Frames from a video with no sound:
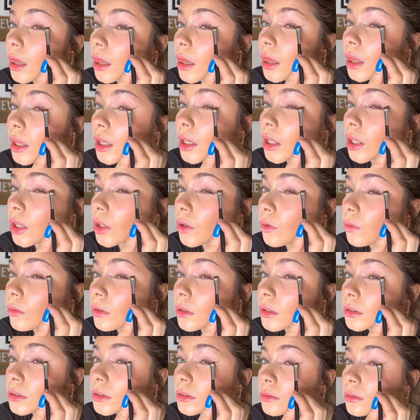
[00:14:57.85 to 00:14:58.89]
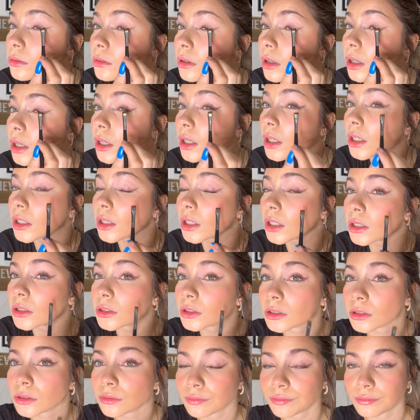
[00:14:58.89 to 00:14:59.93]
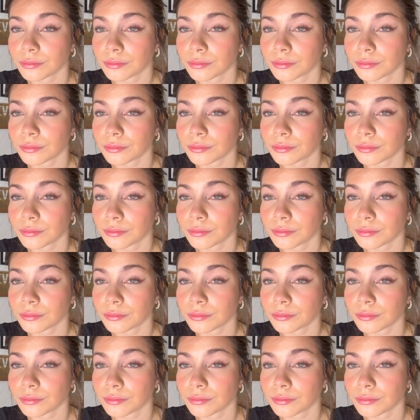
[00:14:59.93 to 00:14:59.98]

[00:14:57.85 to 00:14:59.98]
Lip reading: the cutest eyeliner.